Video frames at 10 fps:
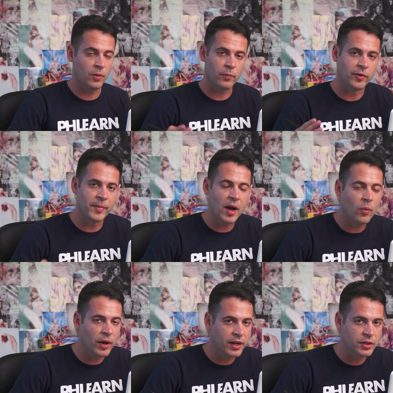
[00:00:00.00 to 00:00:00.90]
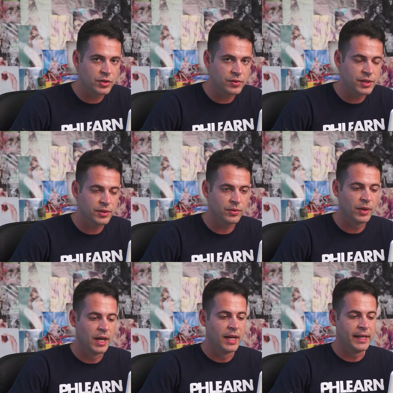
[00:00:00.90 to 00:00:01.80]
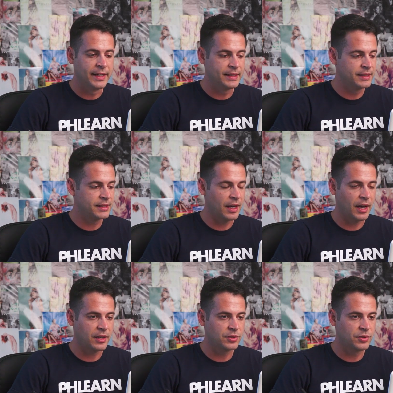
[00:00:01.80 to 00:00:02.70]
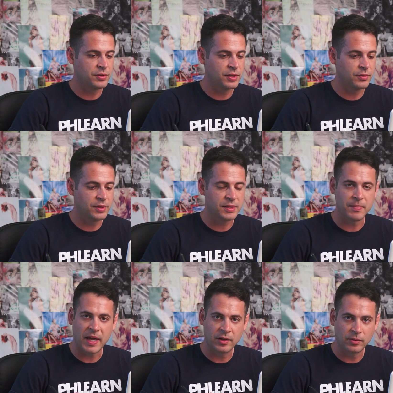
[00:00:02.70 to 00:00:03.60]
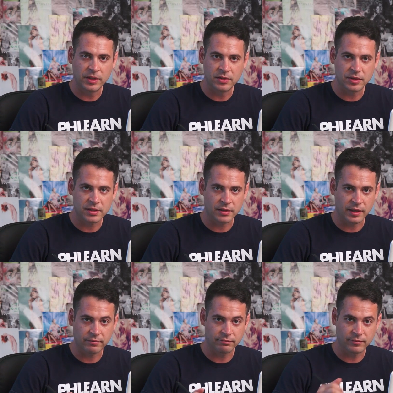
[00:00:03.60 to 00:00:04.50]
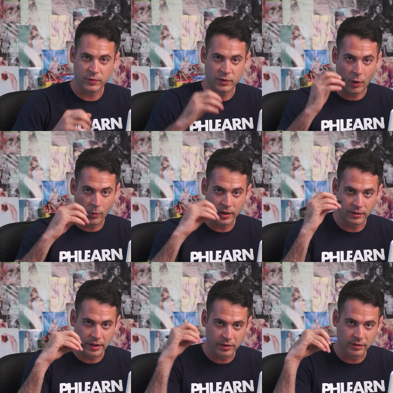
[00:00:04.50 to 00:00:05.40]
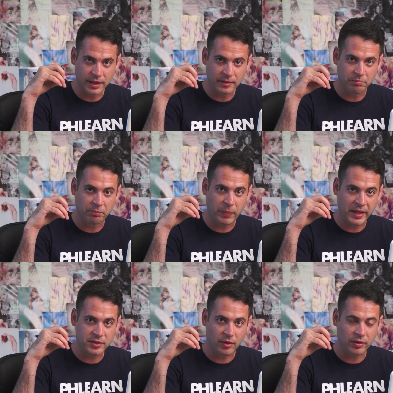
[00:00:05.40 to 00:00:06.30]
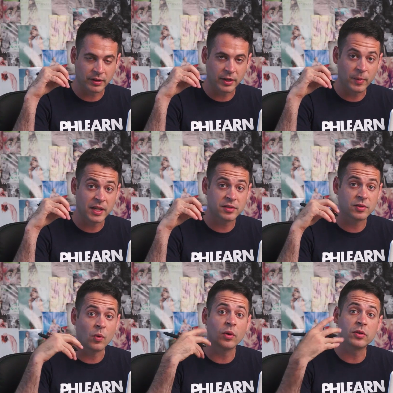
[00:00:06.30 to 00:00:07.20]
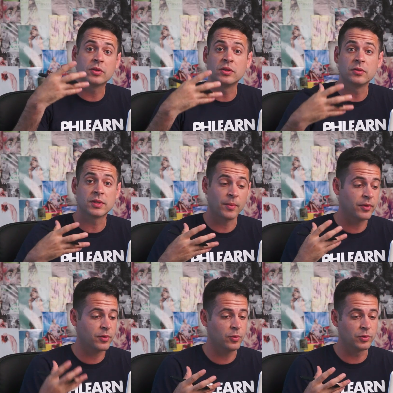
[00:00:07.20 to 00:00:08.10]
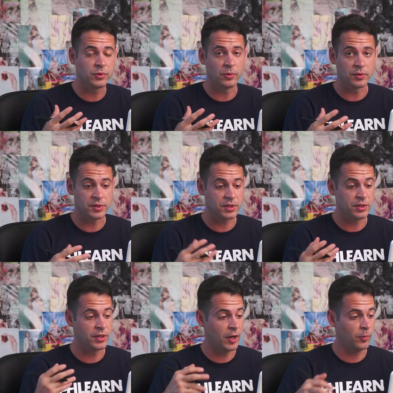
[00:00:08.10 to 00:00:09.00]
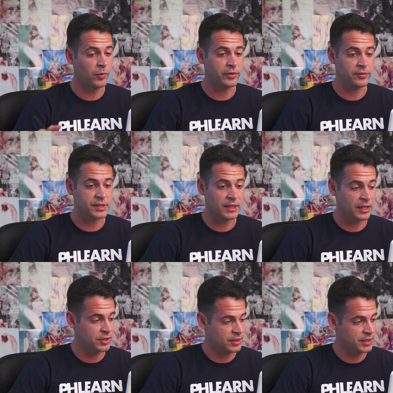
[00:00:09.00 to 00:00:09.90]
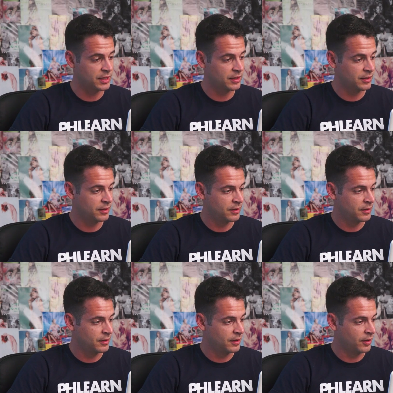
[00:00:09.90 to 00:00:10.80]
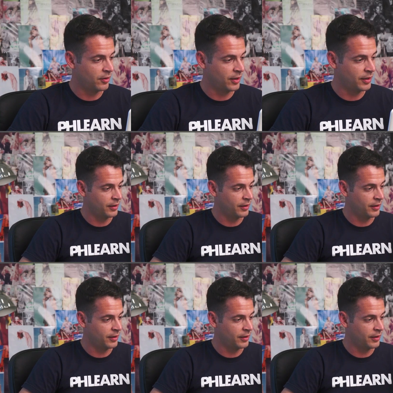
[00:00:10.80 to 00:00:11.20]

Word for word: from now, what I can choose to do is I can choose to do this manually, just like go in literally and paint on the layer masks, or you can use some other cool tools to help with your selections. All right,